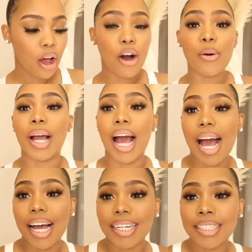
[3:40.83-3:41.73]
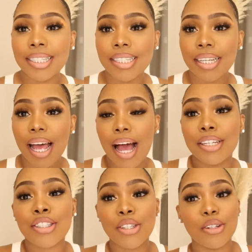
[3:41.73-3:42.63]
Oh, guys, I
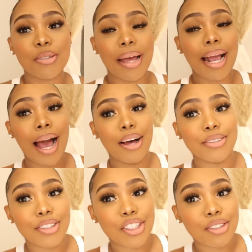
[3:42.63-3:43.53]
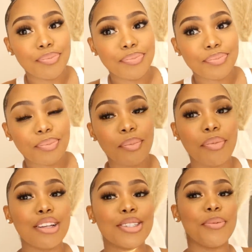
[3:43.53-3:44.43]
sold my couch.
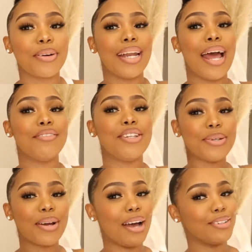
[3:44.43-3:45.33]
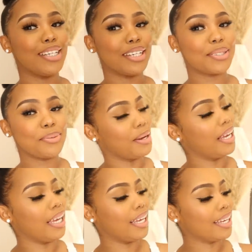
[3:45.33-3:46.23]
So we're gonna have a new couch next
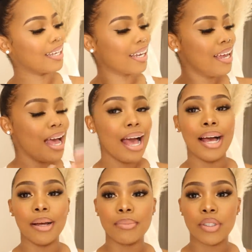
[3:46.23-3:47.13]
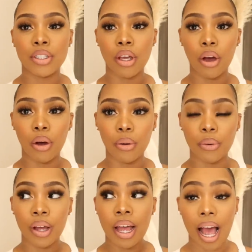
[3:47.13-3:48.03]
week. Um,
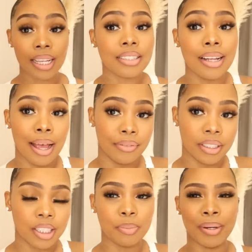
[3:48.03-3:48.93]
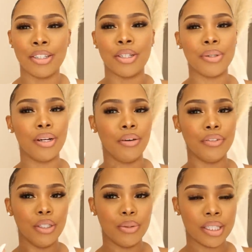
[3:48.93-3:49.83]
so I still have it, but I don't wanna
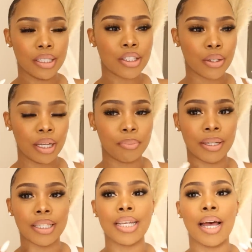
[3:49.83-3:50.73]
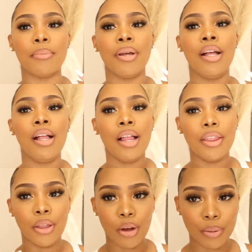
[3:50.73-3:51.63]
overuse it so that by the time
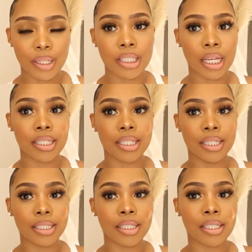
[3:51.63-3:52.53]
the owner takes it,